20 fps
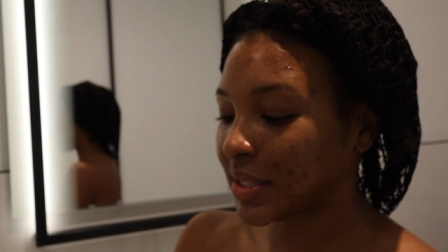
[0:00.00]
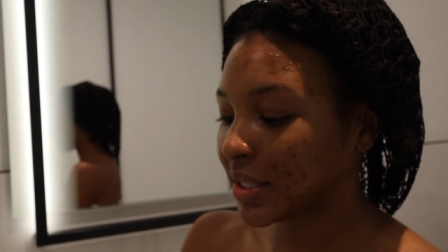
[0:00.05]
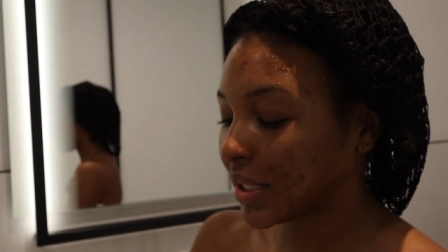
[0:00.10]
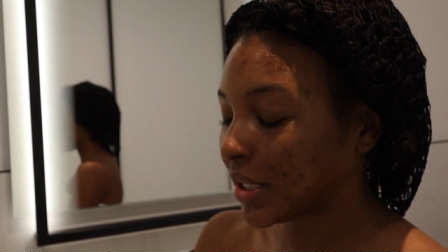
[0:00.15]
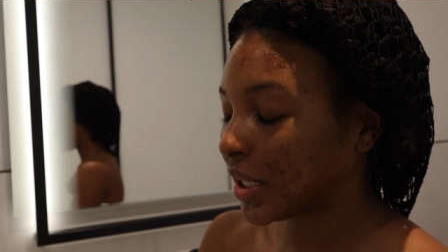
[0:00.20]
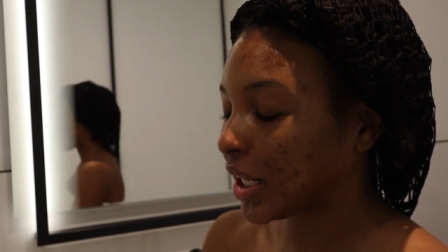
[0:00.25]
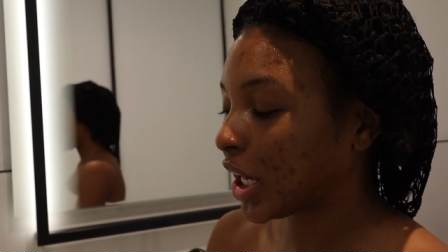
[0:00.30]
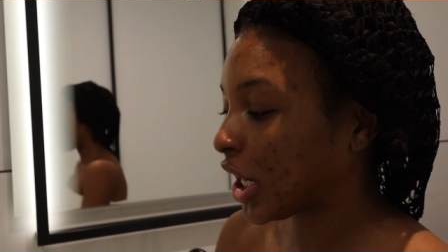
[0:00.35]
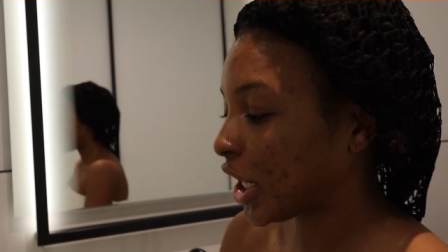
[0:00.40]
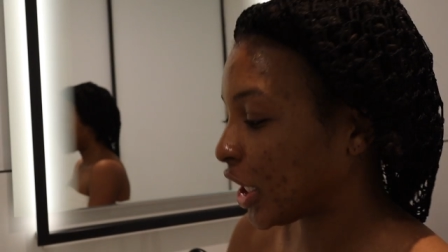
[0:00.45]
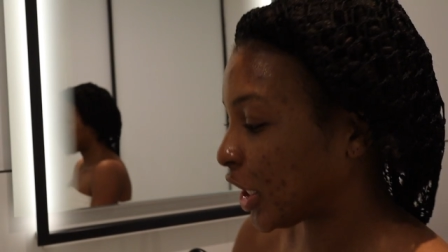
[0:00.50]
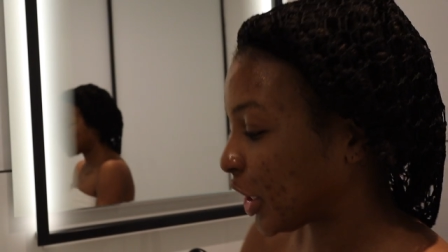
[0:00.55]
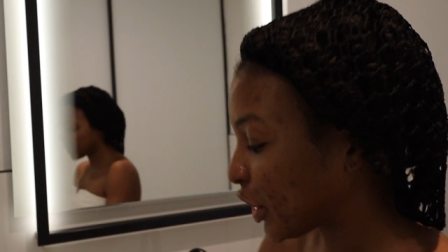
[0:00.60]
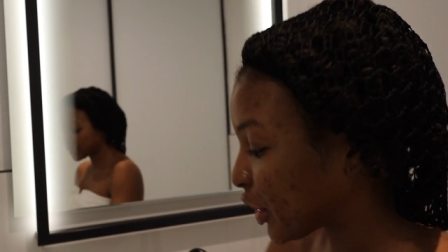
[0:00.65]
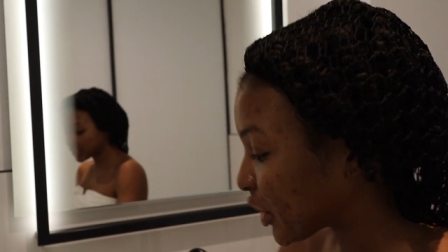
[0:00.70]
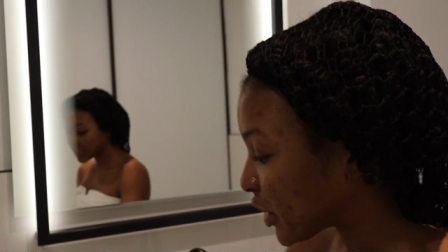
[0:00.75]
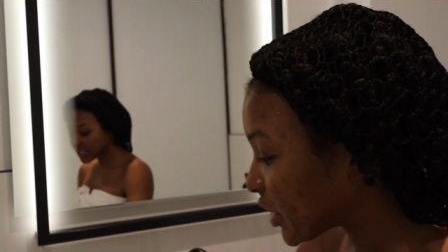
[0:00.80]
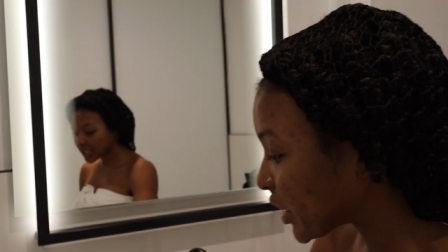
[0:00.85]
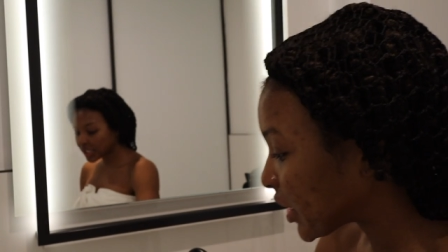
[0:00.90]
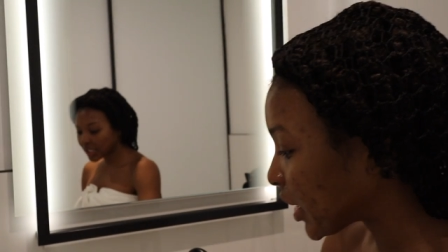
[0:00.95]
Skin
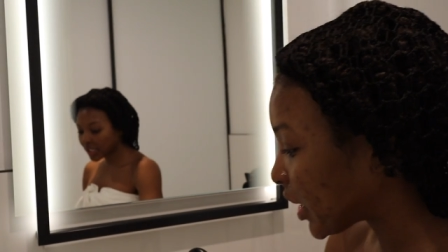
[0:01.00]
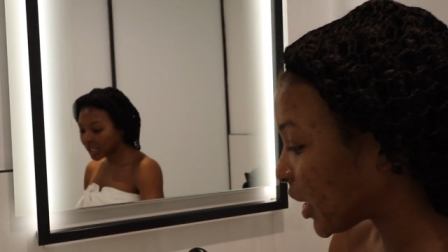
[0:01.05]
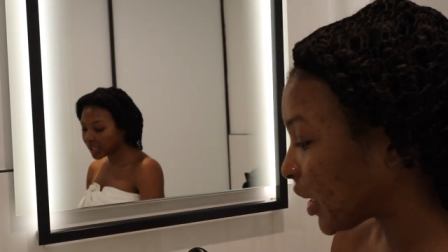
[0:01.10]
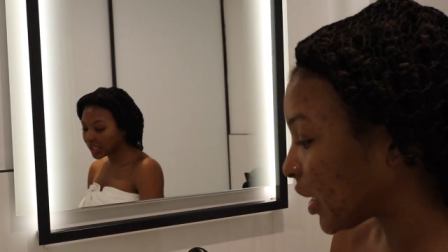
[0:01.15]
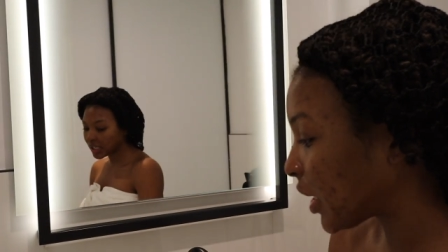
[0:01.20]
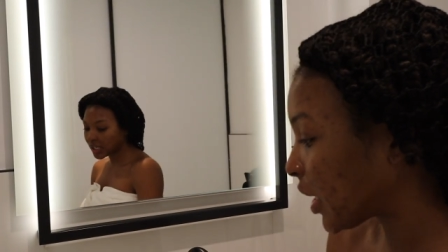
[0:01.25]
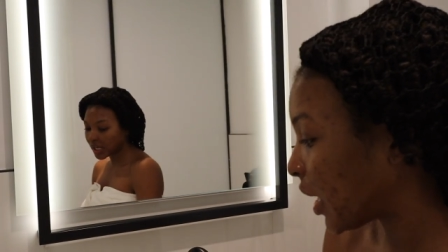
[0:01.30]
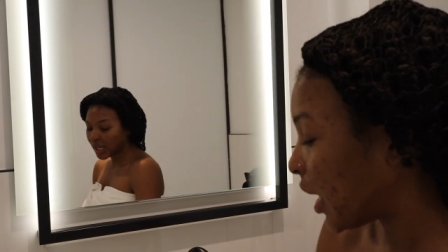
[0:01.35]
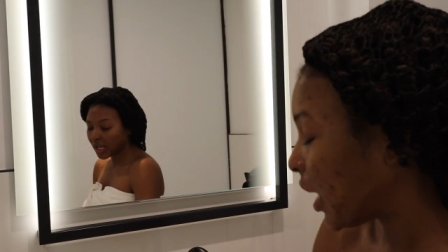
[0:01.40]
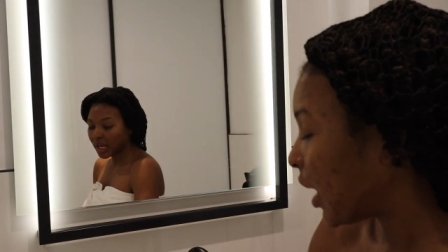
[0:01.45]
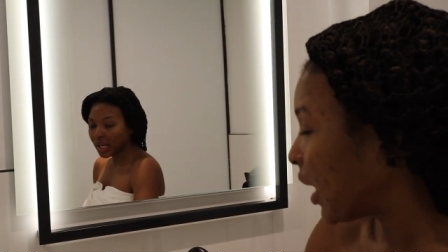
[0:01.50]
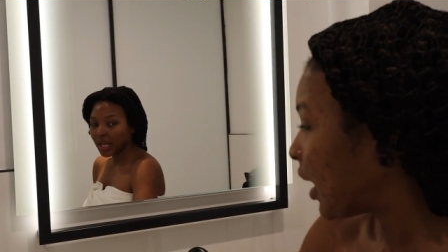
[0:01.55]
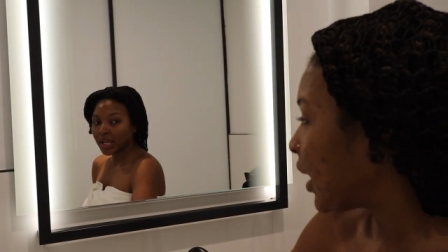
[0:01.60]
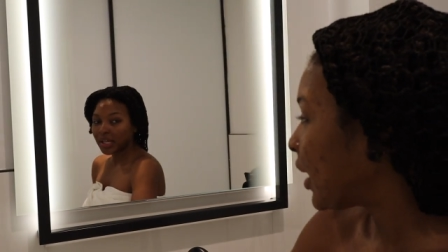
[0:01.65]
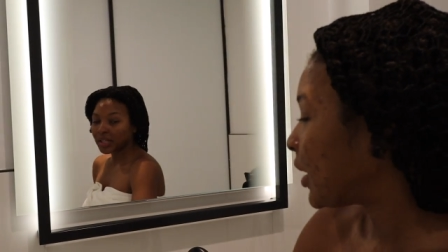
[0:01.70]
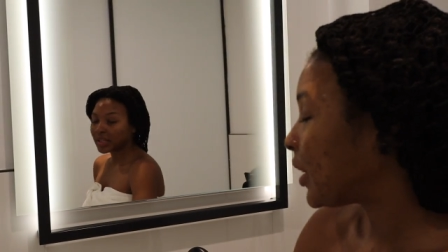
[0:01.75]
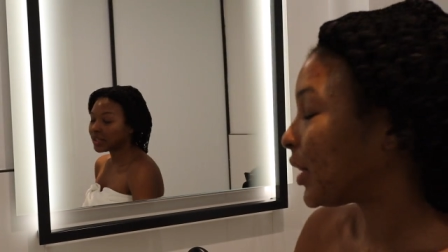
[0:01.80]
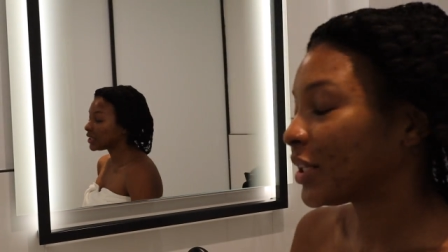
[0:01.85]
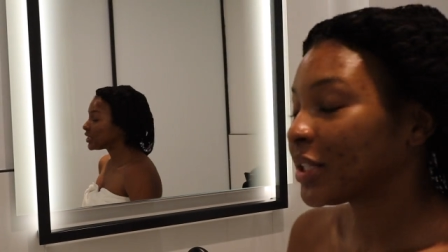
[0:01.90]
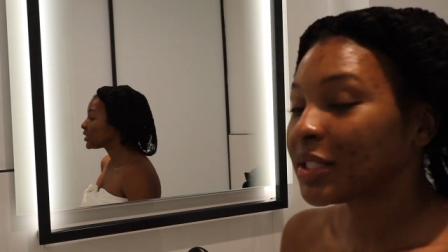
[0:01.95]
Clear Skin.
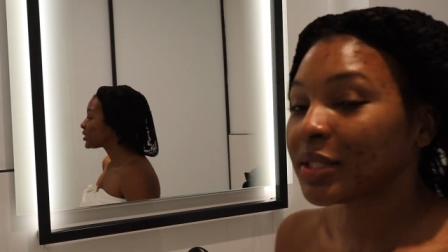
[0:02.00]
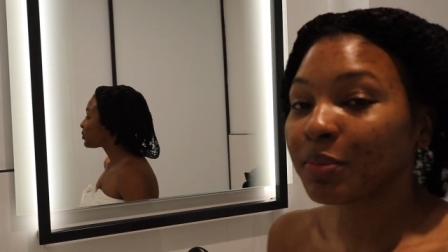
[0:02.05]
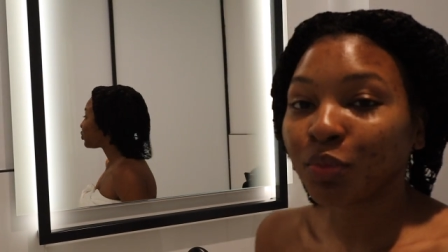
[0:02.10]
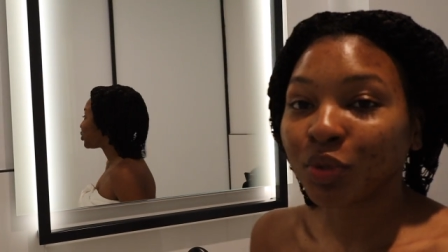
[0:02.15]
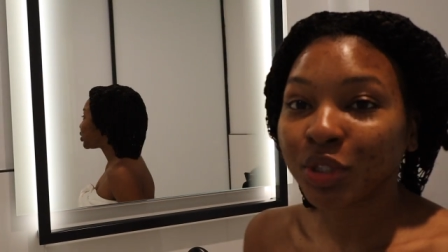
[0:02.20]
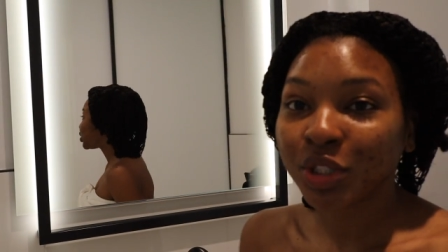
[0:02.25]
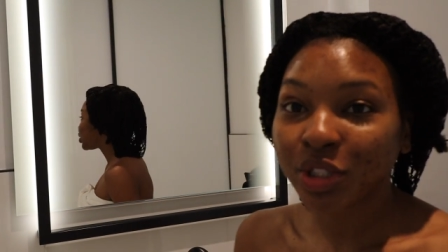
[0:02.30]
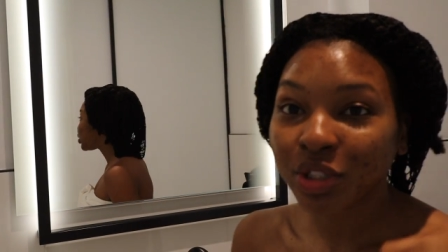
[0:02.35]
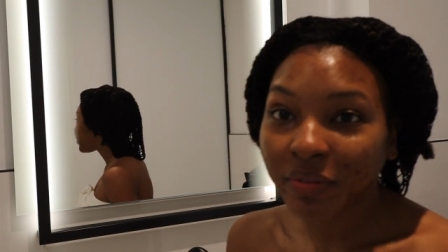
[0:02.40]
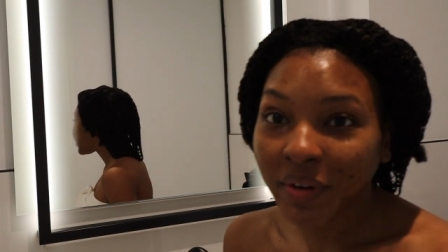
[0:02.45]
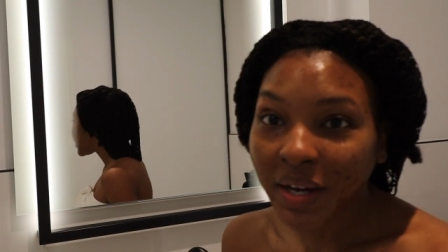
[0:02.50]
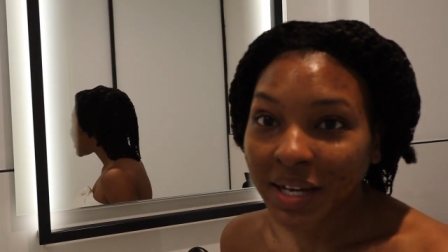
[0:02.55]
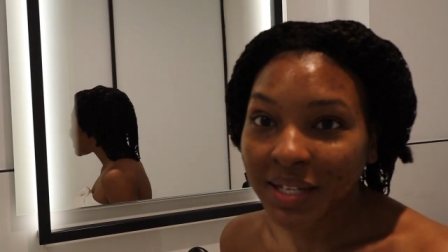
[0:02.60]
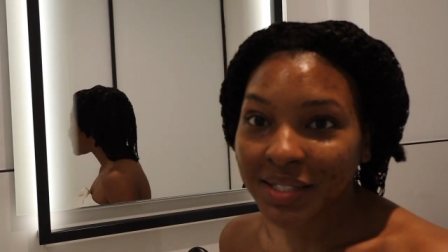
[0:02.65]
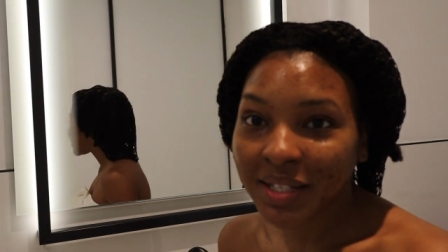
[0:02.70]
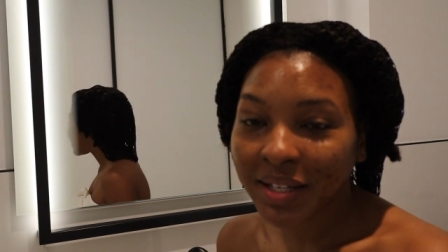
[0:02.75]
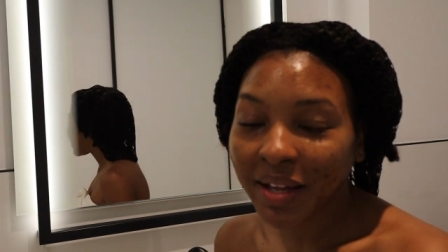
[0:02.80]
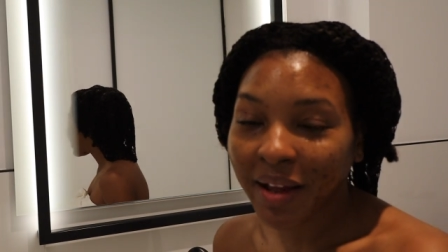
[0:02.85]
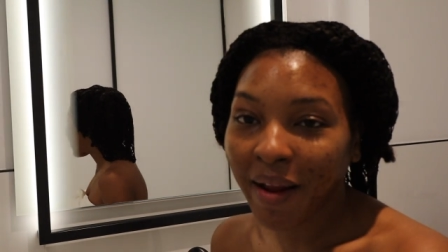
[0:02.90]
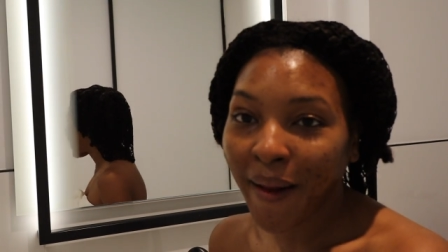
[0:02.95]
This
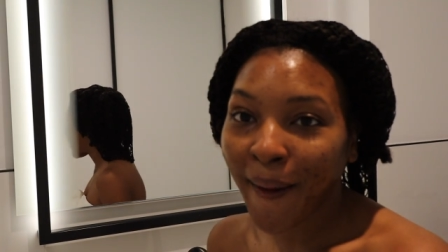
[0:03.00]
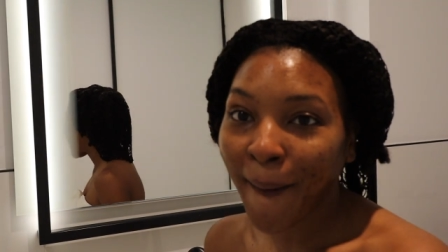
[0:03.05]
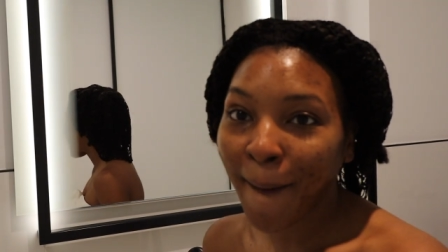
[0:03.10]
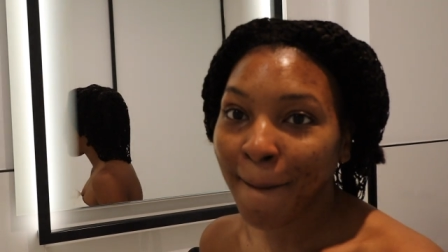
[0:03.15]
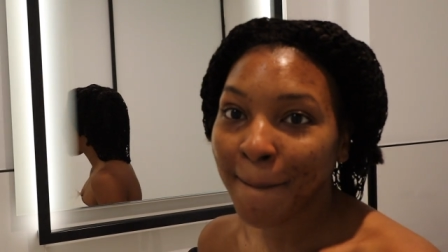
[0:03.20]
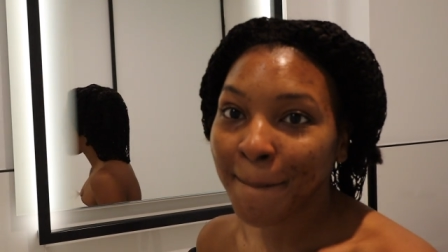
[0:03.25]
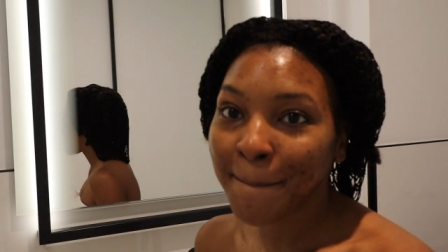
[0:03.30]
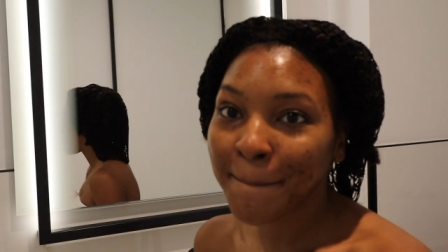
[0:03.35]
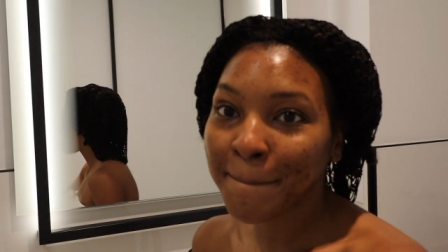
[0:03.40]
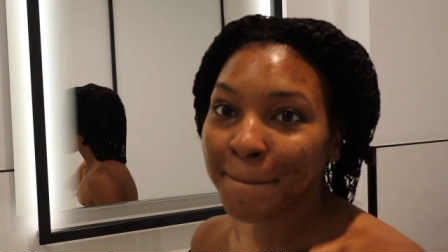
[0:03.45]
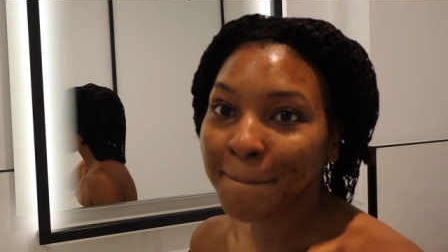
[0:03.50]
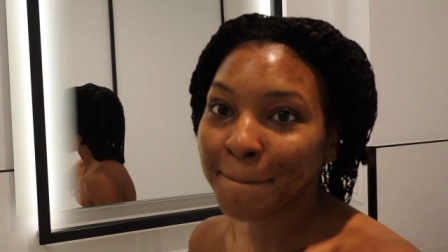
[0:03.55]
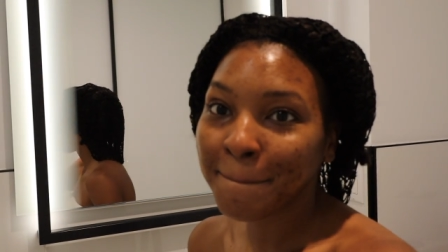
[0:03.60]
moisturizer, y'all,